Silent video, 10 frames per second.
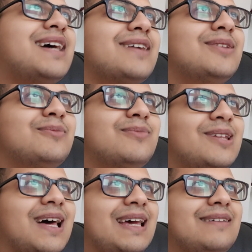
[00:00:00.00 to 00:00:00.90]
time in my
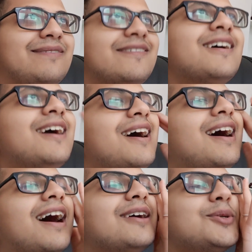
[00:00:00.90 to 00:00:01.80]
life,
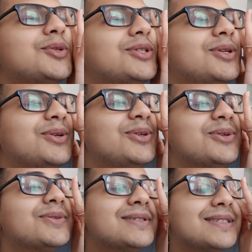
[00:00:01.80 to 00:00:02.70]
I used to
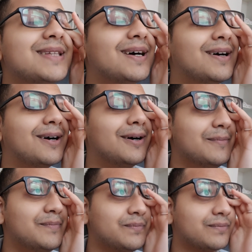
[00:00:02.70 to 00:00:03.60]
use I
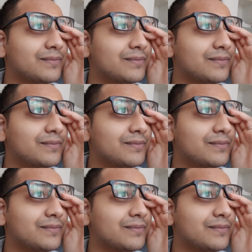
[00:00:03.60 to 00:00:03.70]
don't